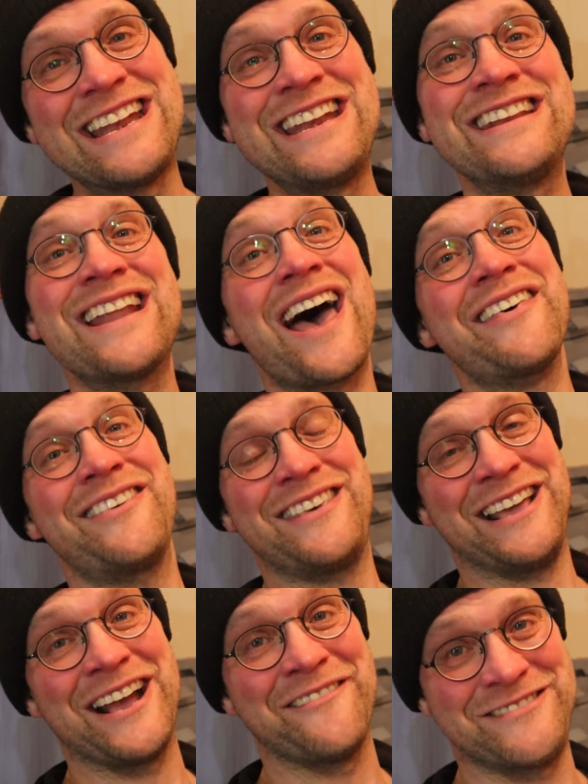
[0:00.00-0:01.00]

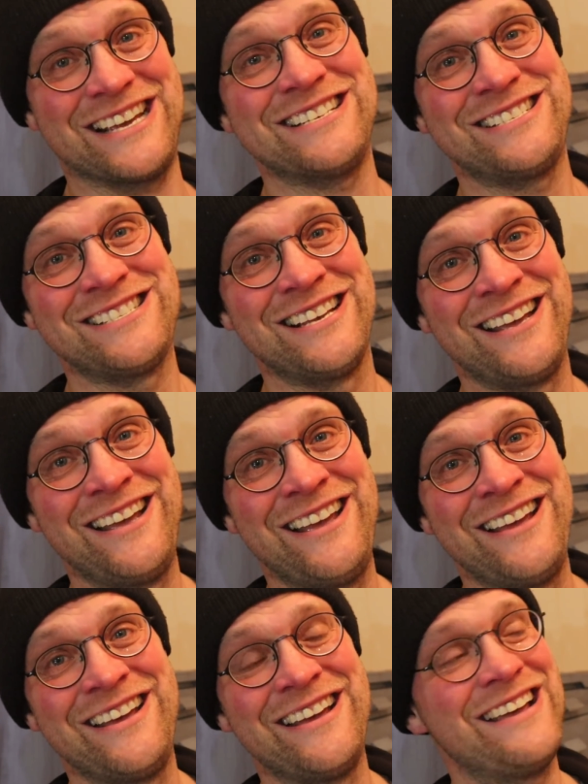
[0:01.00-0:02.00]
Nothing of this
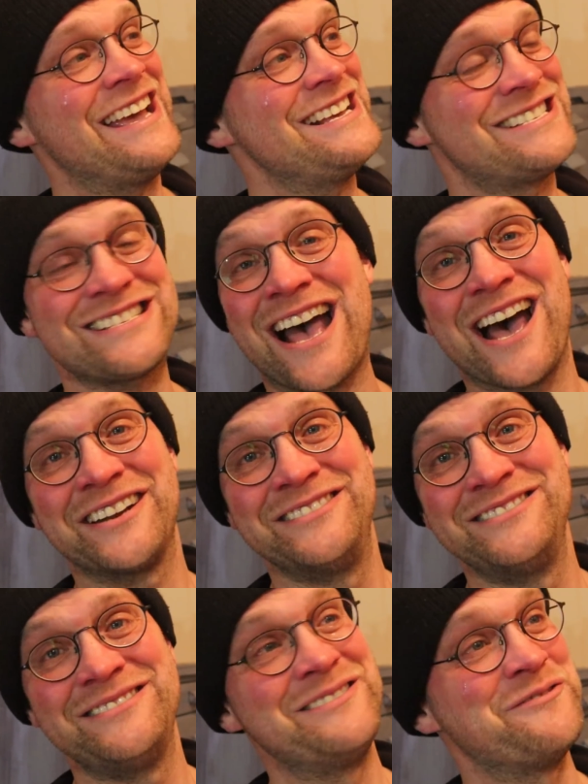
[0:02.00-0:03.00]
is
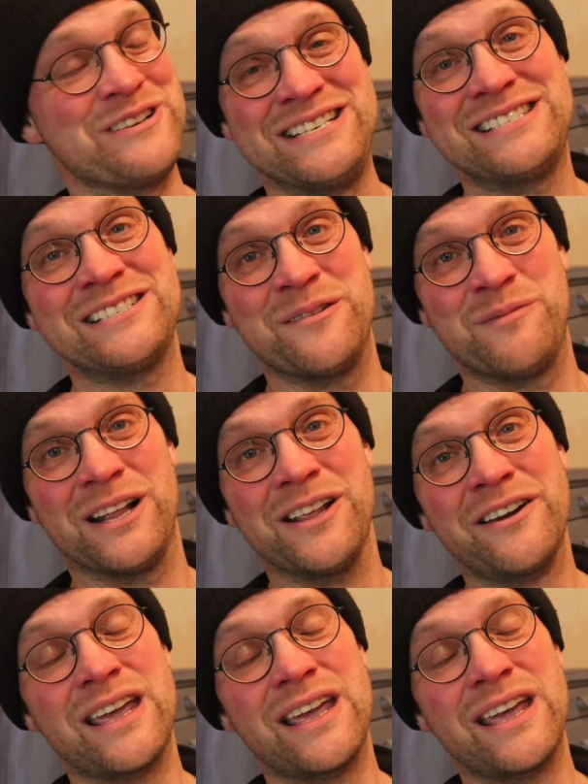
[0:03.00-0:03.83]
unreasonable.